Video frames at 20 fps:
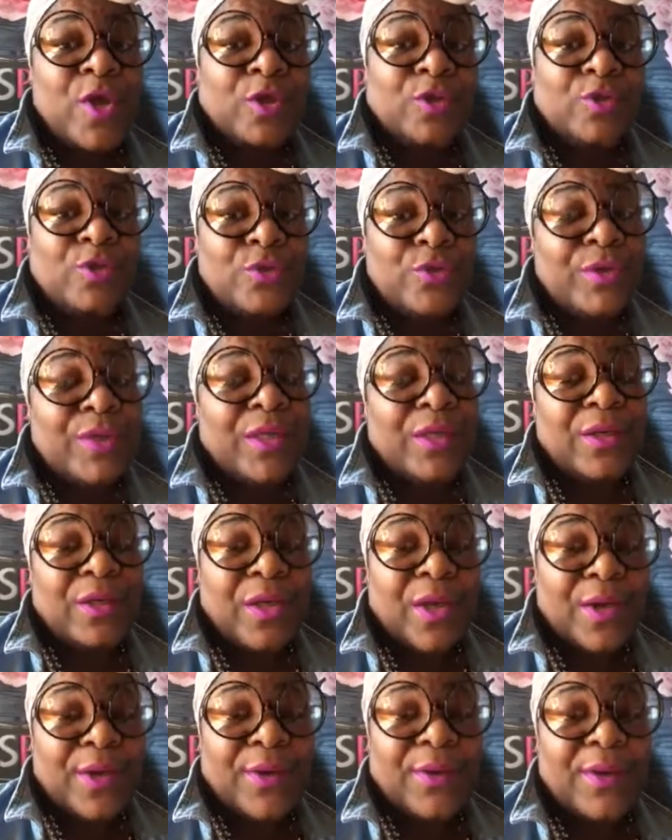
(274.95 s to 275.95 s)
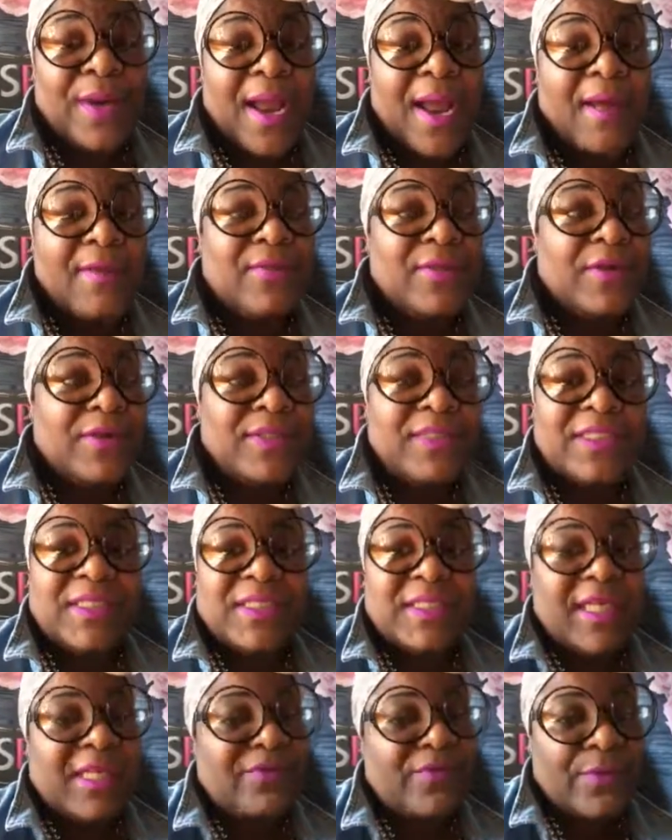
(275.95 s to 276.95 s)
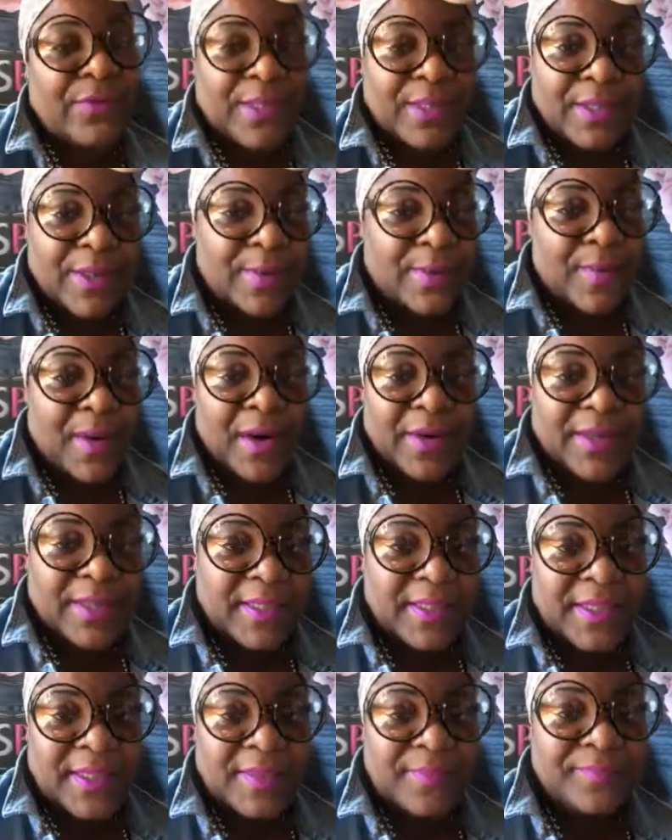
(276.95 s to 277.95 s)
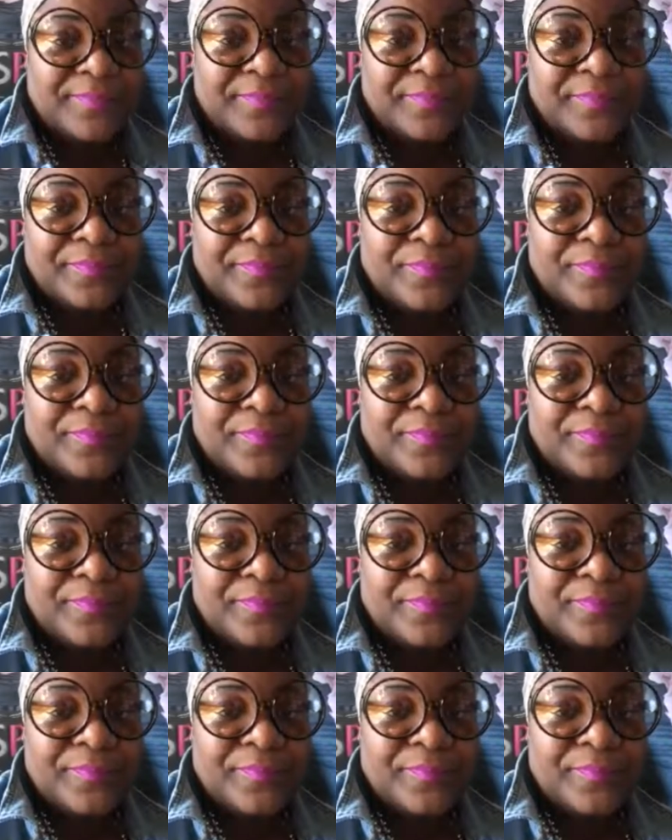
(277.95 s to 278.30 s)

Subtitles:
You can learn how they're successful in their marketing,